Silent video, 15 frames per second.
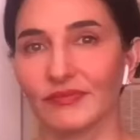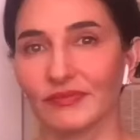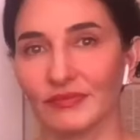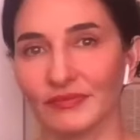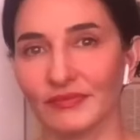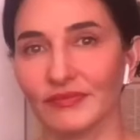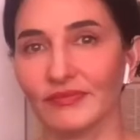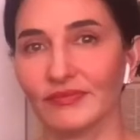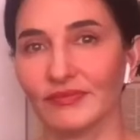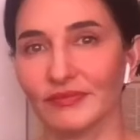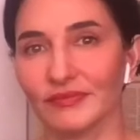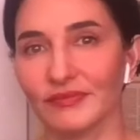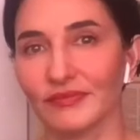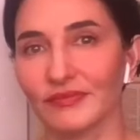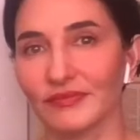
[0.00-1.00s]

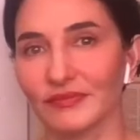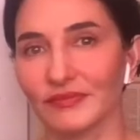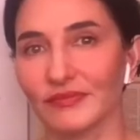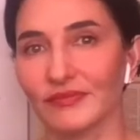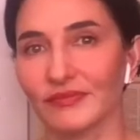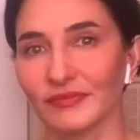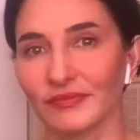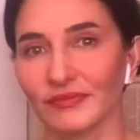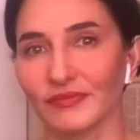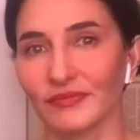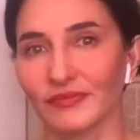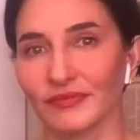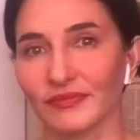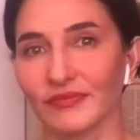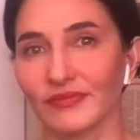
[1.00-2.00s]

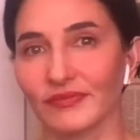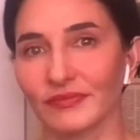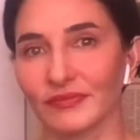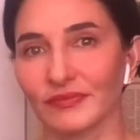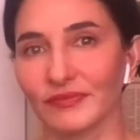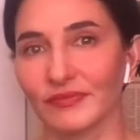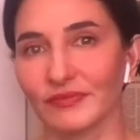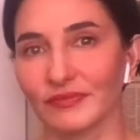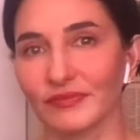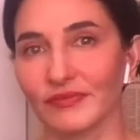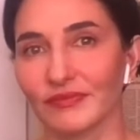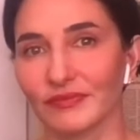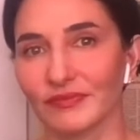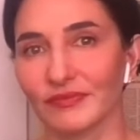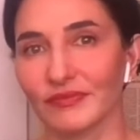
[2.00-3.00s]

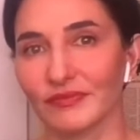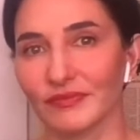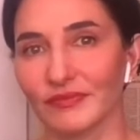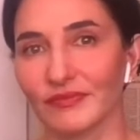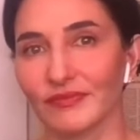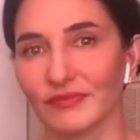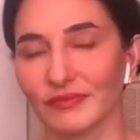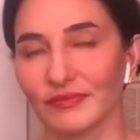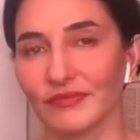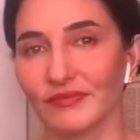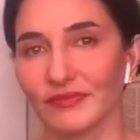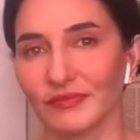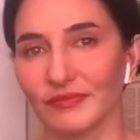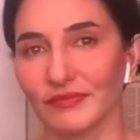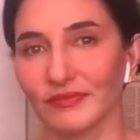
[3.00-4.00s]

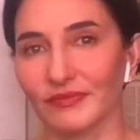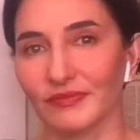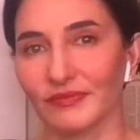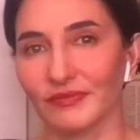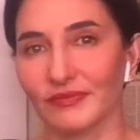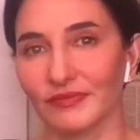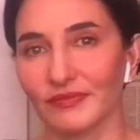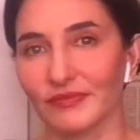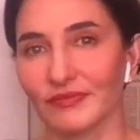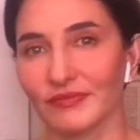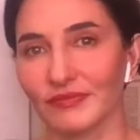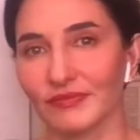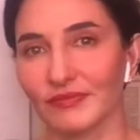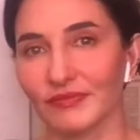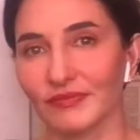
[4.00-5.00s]

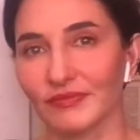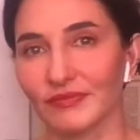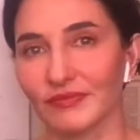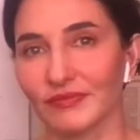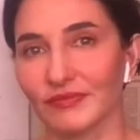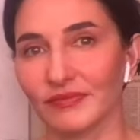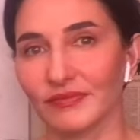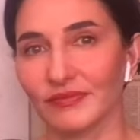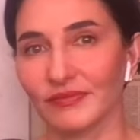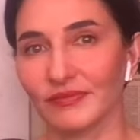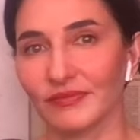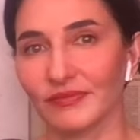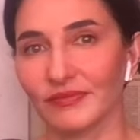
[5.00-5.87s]
No words are spoken by the person on screen.